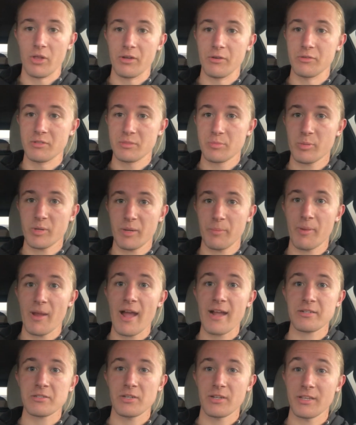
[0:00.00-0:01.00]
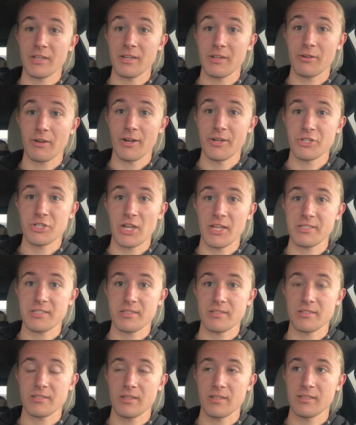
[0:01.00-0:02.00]
It was pretty packed, so I didn't get any great shots of
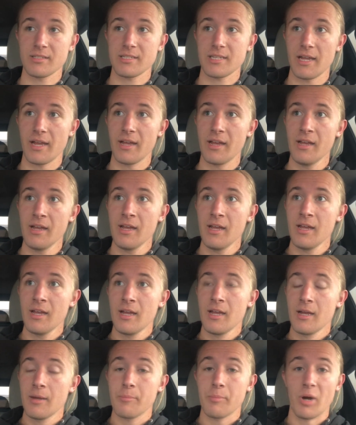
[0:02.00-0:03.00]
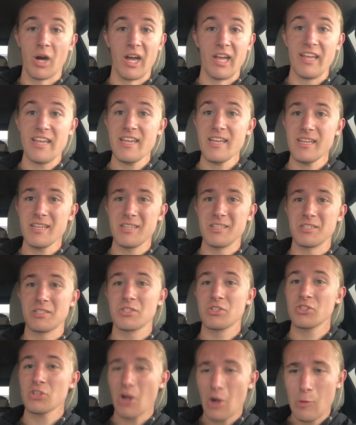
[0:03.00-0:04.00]
the sunset, but it is
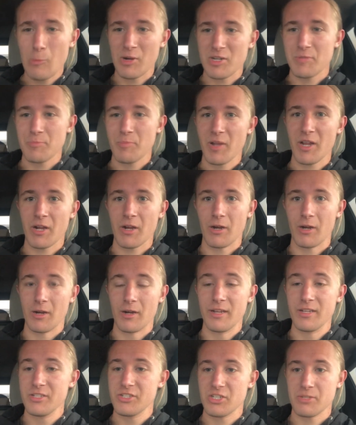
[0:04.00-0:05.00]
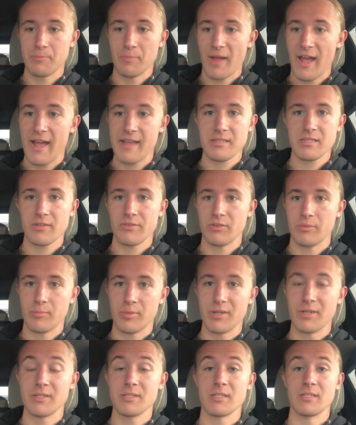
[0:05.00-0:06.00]
so much bigger. It's just massive in
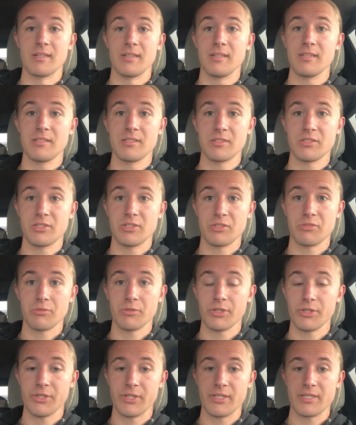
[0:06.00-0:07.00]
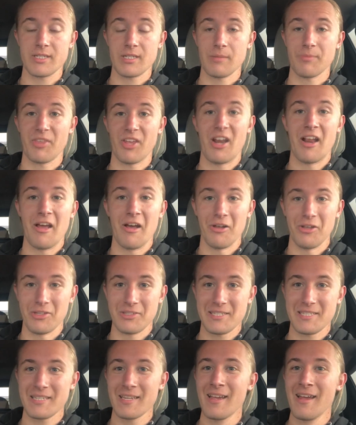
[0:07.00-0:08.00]
person. It is just really something
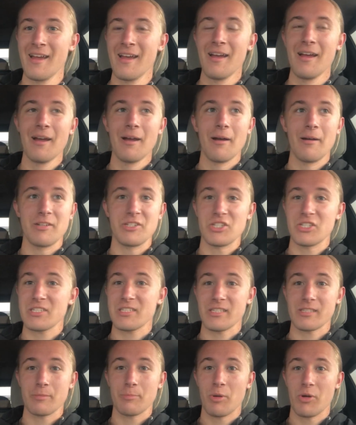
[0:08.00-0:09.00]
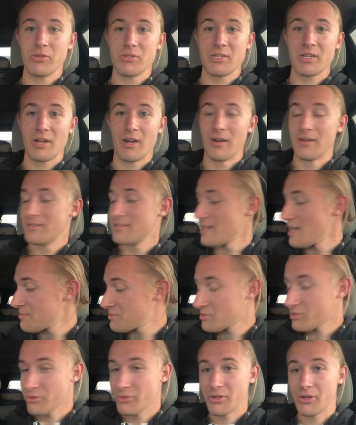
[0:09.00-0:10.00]
else. just like the postcards,
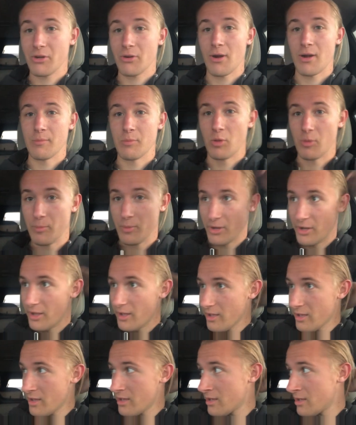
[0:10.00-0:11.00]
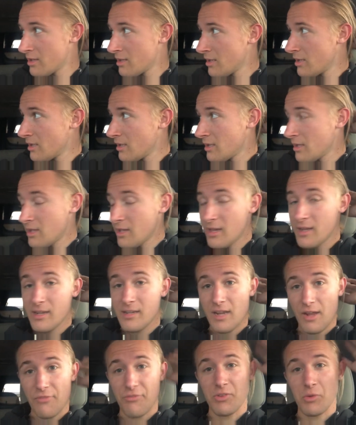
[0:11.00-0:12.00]
absolutely incredible, but
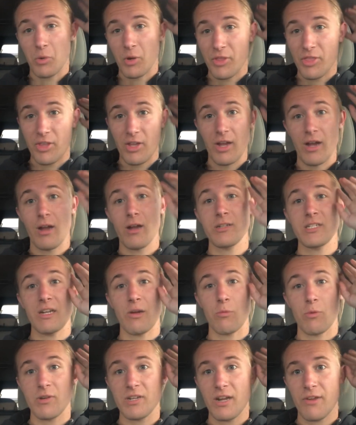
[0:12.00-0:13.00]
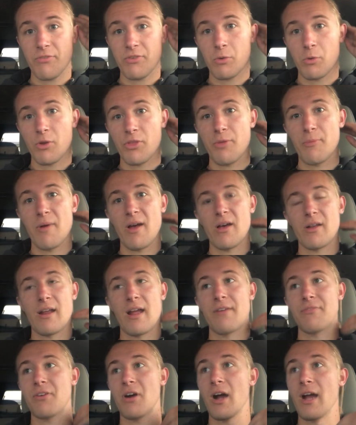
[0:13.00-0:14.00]
definitely worth a definitely worth a mile and a
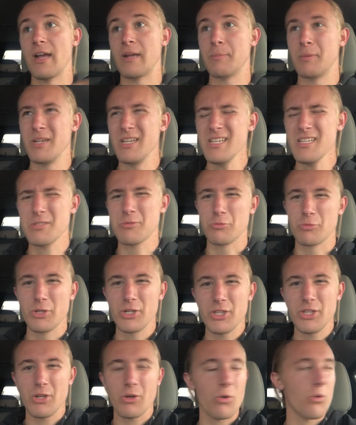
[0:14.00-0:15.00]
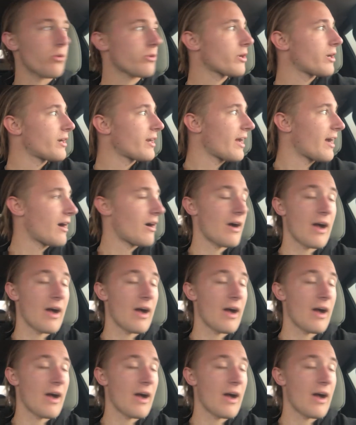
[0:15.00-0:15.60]
half hike, but it is really cold right now.